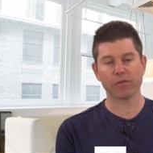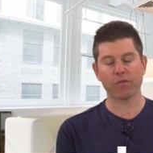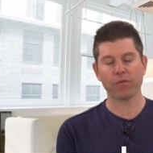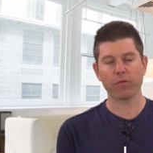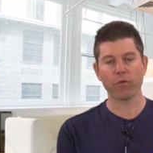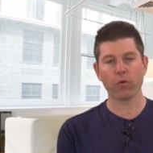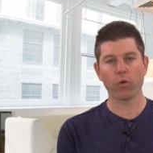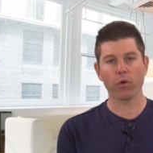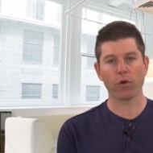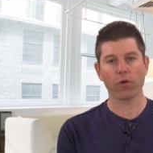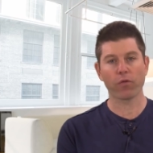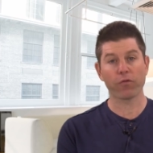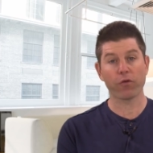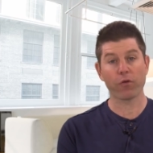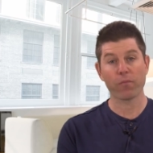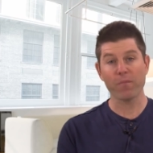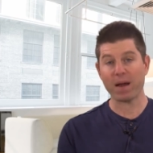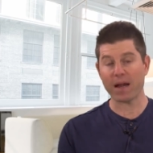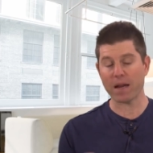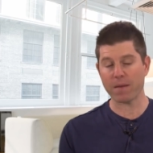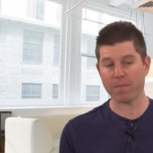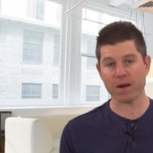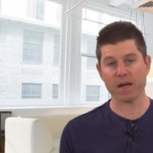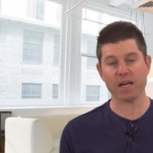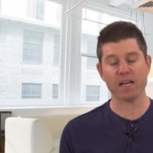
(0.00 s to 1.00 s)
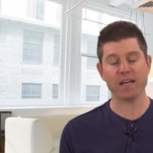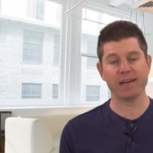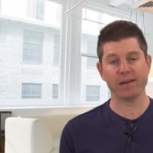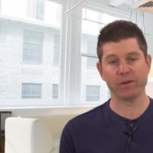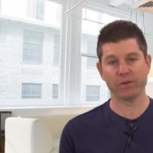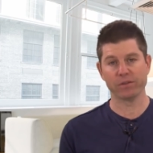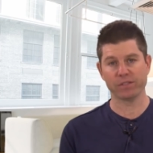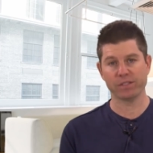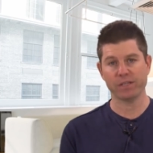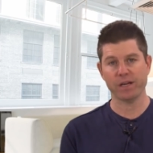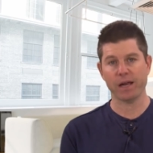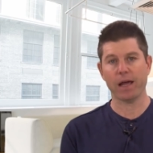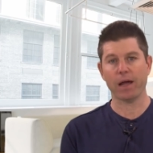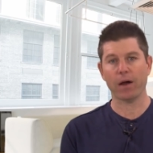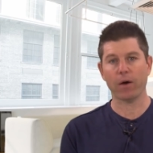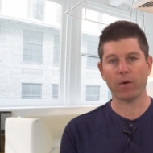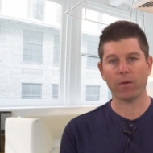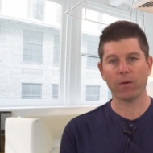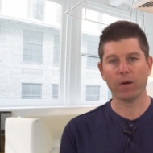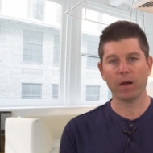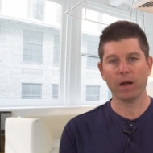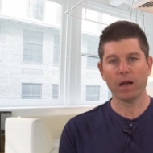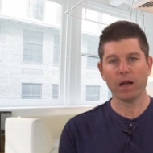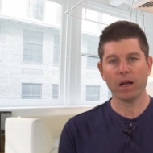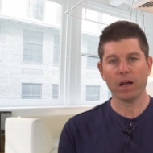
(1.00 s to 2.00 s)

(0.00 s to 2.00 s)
for, for many, many years now,